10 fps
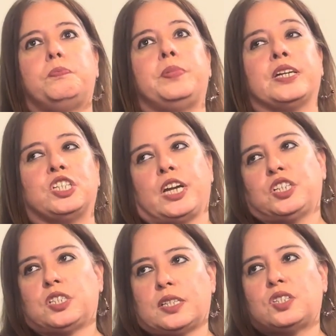big
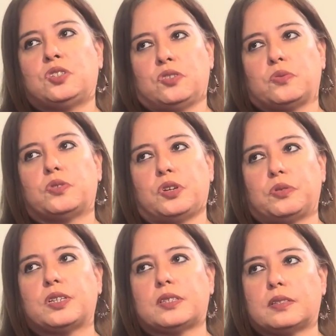changes that students will
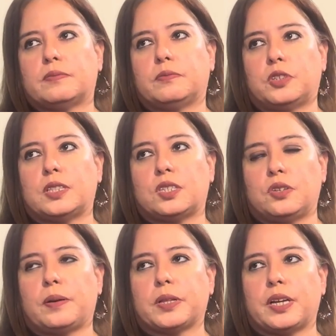notice with this
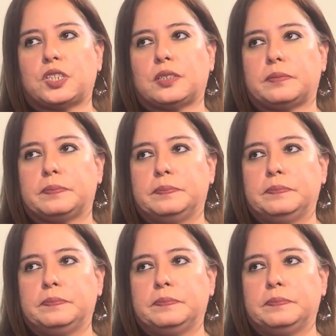new application.